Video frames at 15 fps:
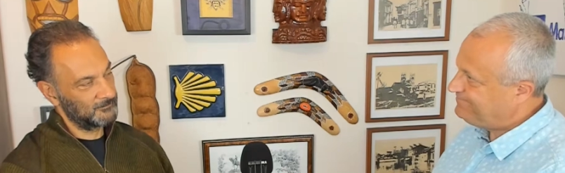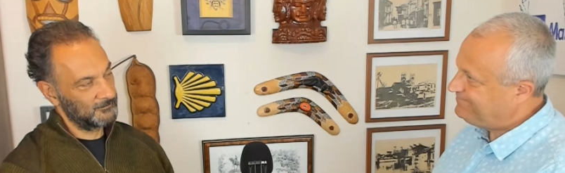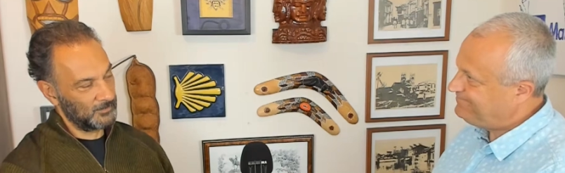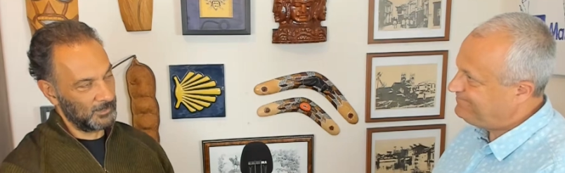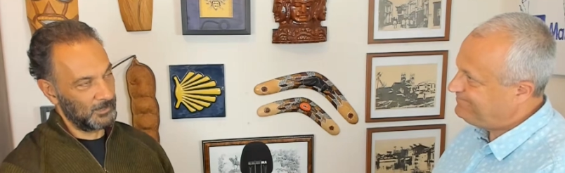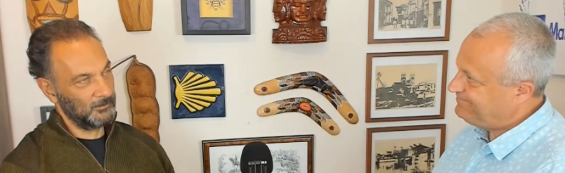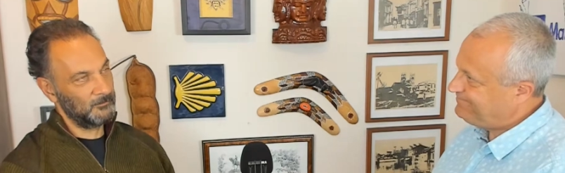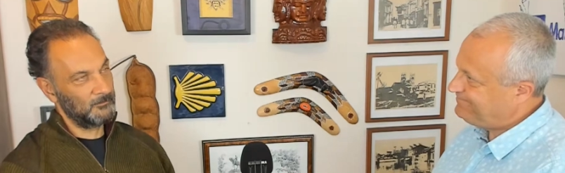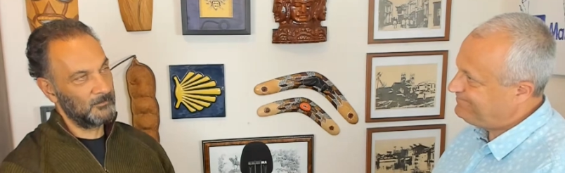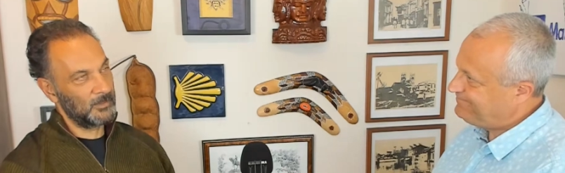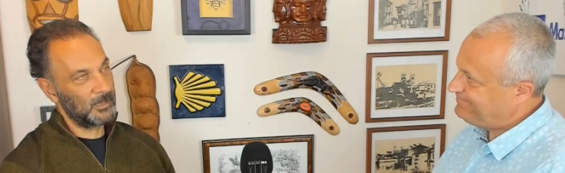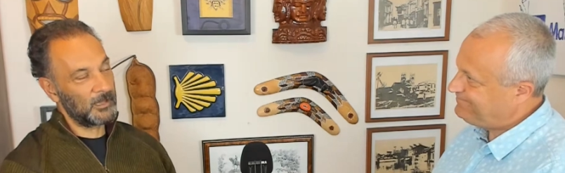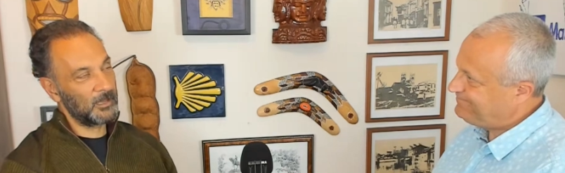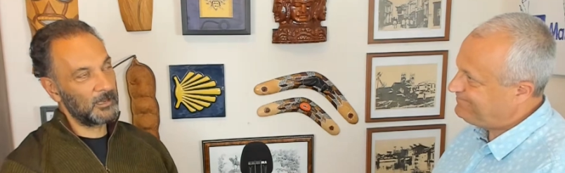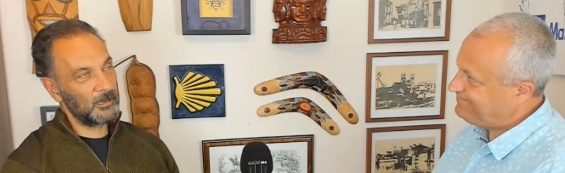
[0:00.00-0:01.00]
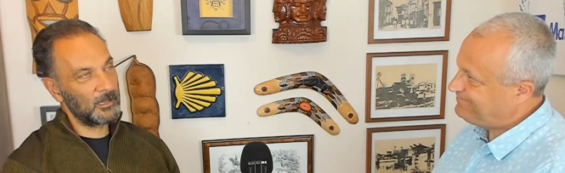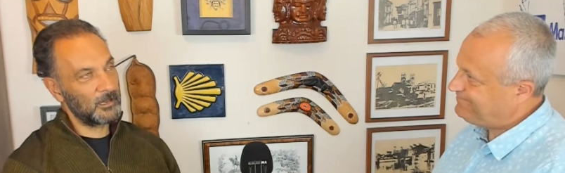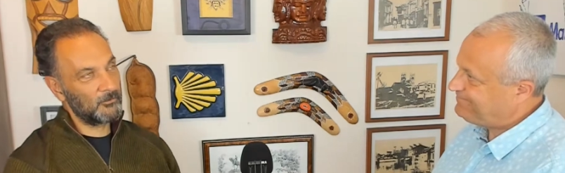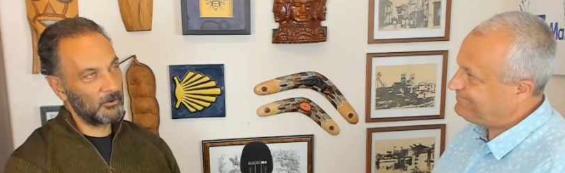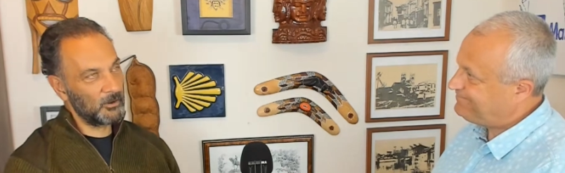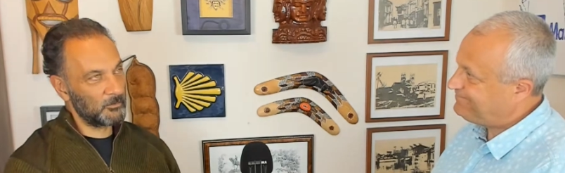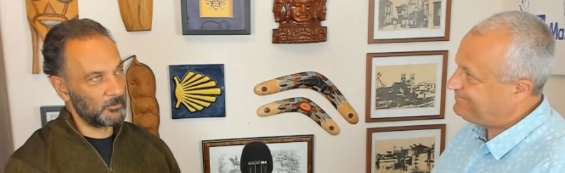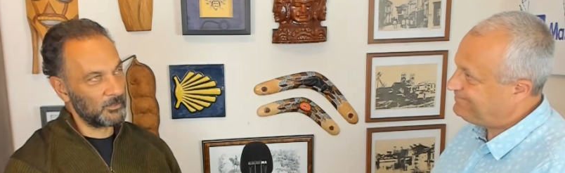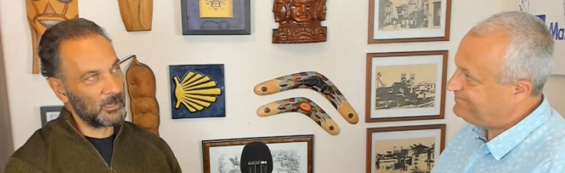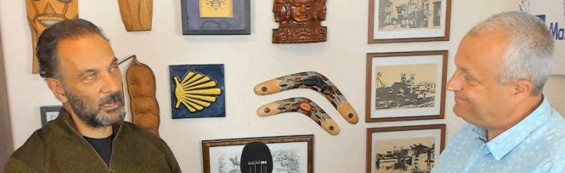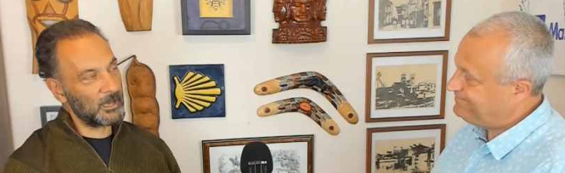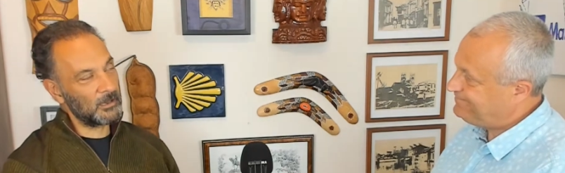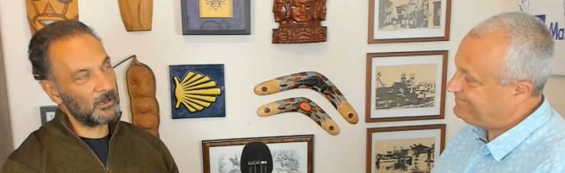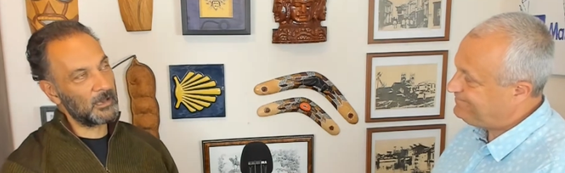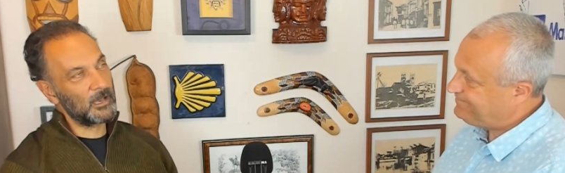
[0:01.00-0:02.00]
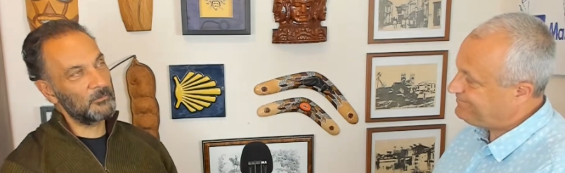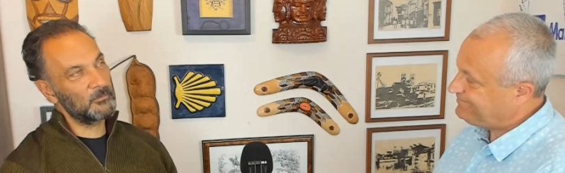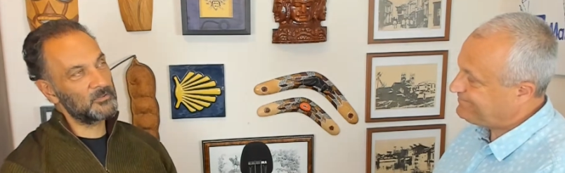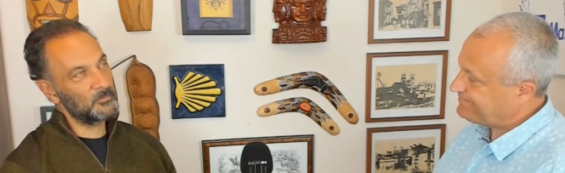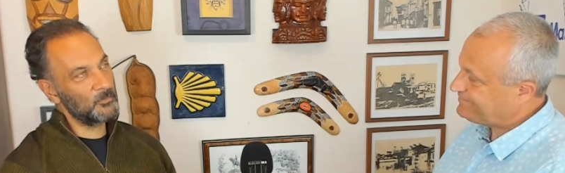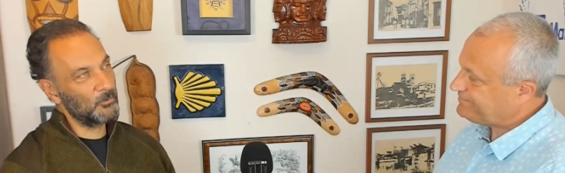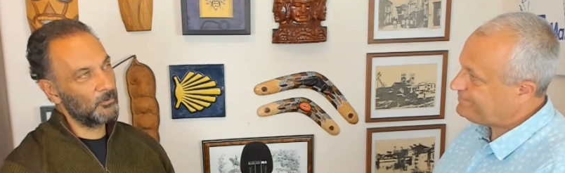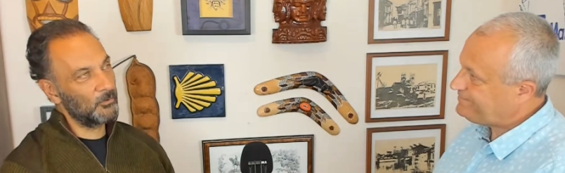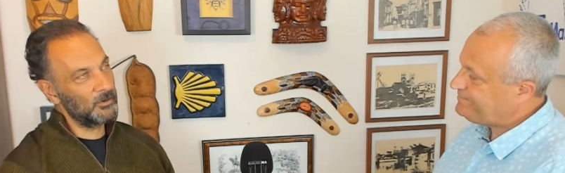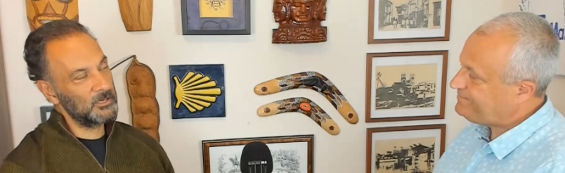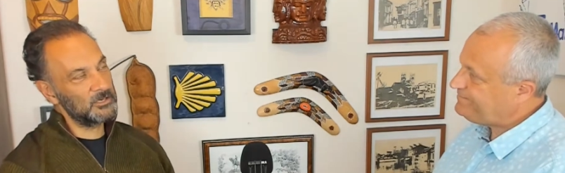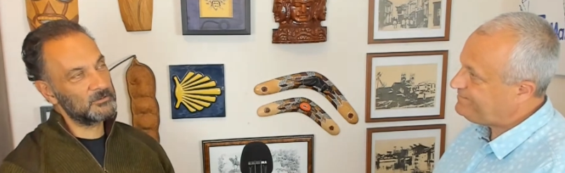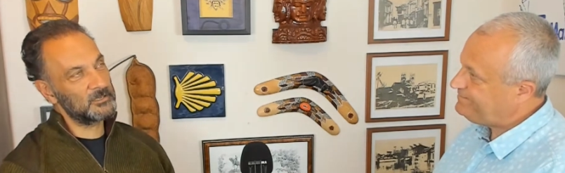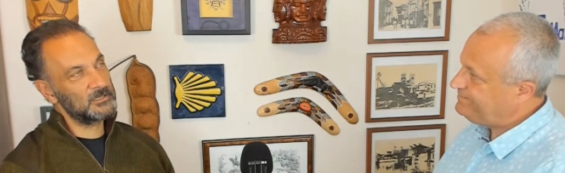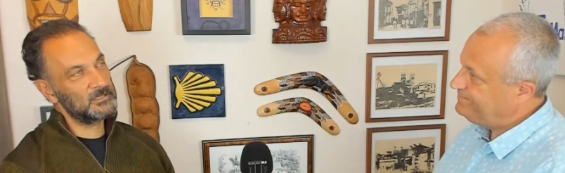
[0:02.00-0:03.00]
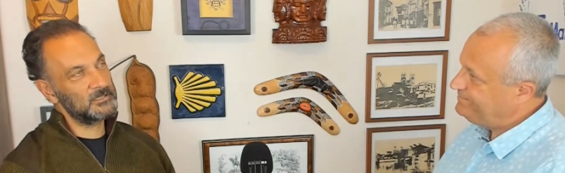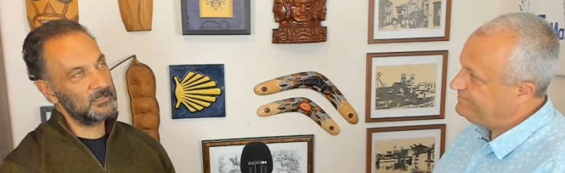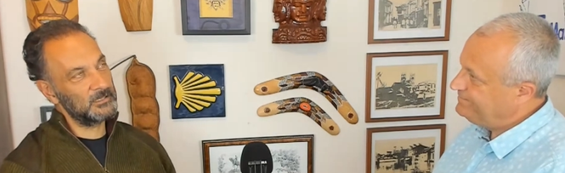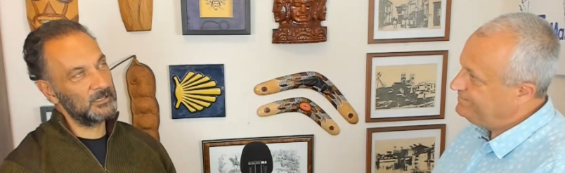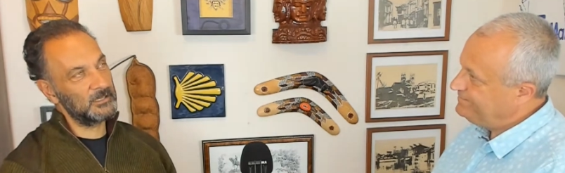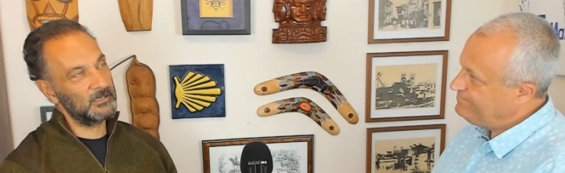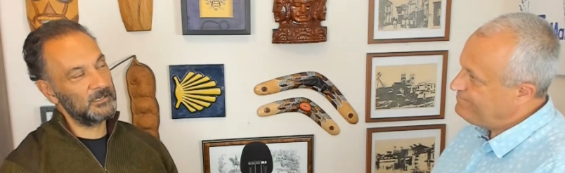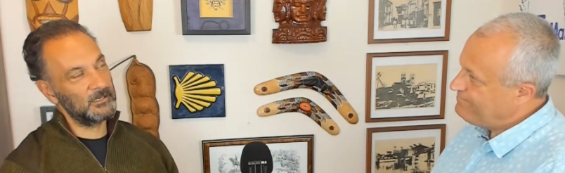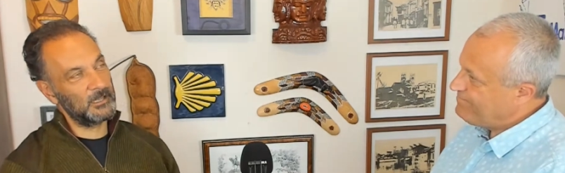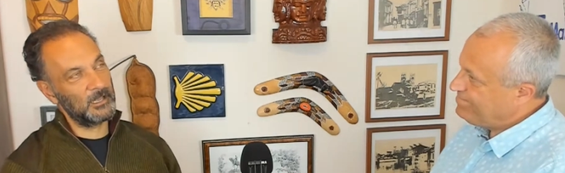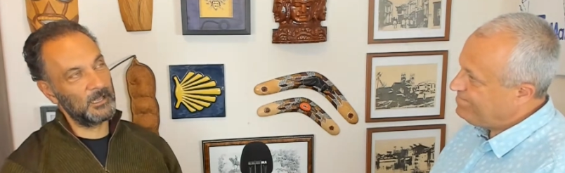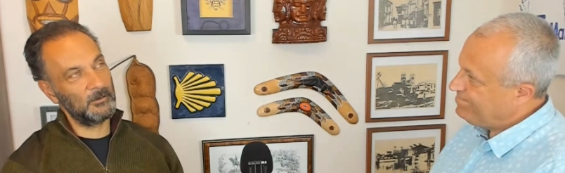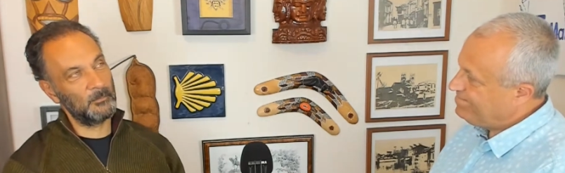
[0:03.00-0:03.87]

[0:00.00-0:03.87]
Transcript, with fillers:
Speaker 1: Yeah, and I agree with that. I, I, was more interested in in